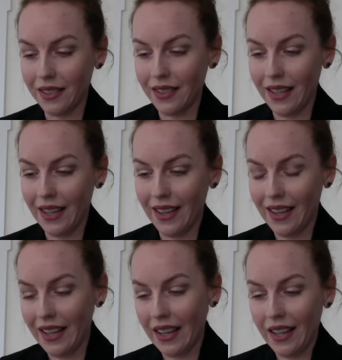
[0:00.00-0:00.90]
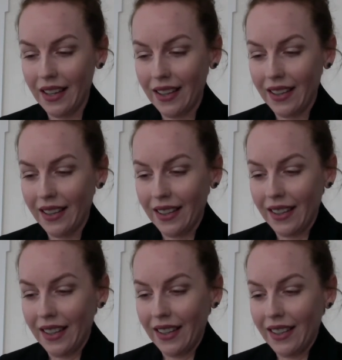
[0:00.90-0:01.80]

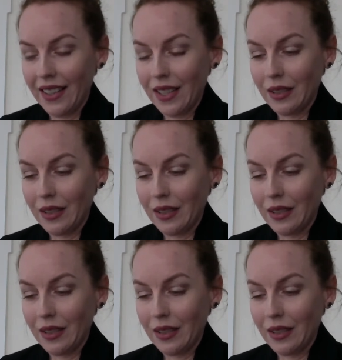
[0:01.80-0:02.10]
No one is speaking in this clip.